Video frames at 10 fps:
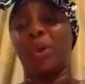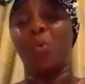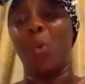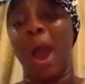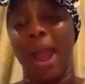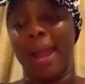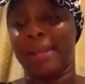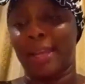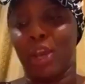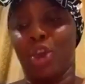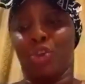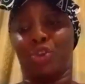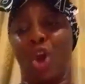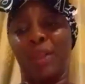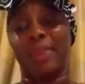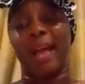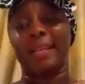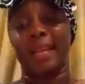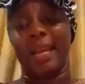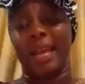the word so that